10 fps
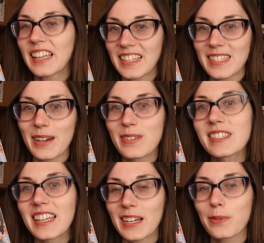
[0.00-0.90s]
That
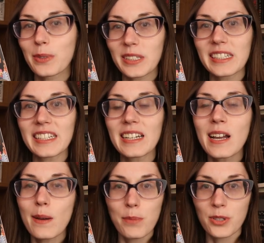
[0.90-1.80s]
sounds like a really
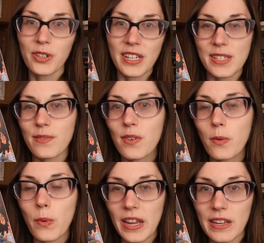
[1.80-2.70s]
progressive
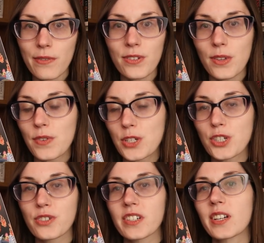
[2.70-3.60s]
way for the
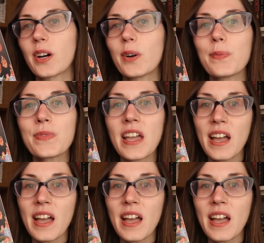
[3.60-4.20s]
future to go.